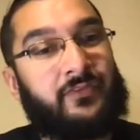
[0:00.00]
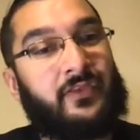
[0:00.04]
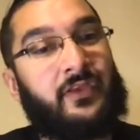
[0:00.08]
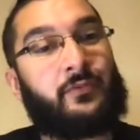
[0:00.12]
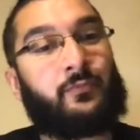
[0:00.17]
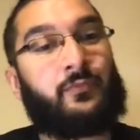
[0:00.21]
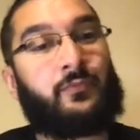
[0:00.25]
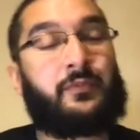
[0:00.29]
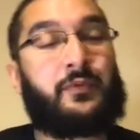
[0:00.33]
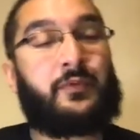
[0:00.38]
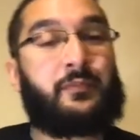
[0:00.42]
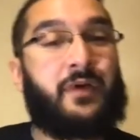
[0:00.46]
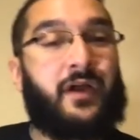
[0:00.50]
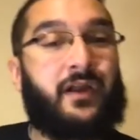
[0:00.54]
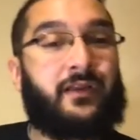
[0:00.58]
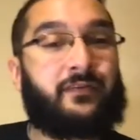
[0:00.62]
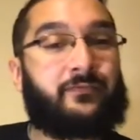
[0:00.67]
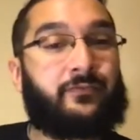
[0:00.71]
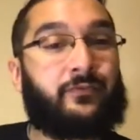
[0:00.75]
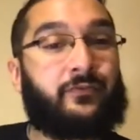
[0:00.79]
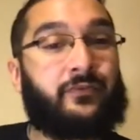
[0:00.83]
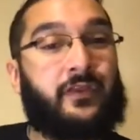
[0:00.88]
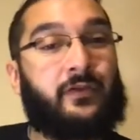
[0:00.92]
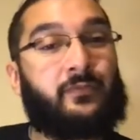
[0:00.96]
We be
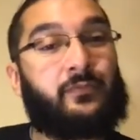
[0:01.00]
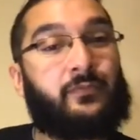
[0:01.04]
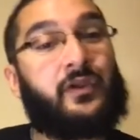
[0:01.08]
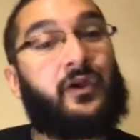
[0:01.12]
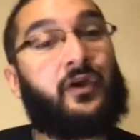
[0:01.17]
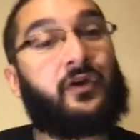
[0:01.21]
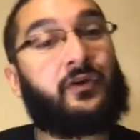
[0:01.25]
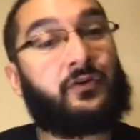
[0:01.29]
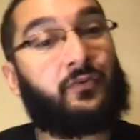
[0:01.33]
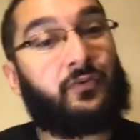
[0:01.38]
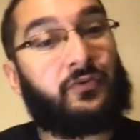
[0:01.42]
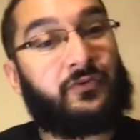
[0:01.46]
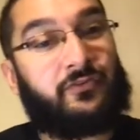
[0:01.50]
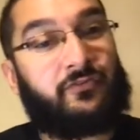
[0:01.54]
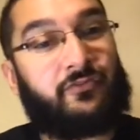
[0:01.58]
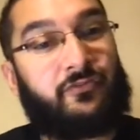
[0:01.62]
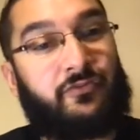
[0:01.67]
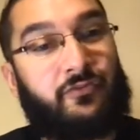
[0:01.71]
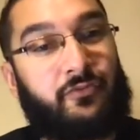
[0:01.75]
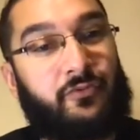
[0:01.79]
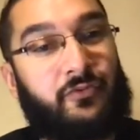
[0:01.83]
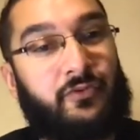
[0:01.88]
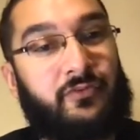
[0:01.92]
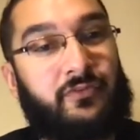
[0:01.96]
mindful that we are going to
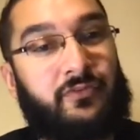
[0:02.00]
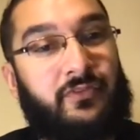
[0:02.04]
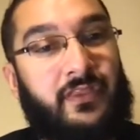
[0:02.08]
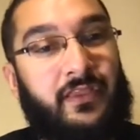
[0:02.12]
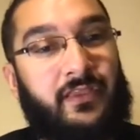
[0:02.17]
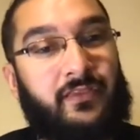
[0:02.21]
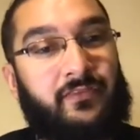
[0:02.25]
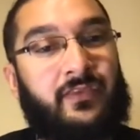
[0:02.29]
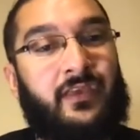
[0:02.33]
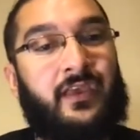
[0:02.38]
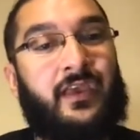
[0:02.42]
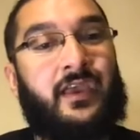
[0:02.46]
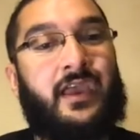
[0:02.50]
do good things,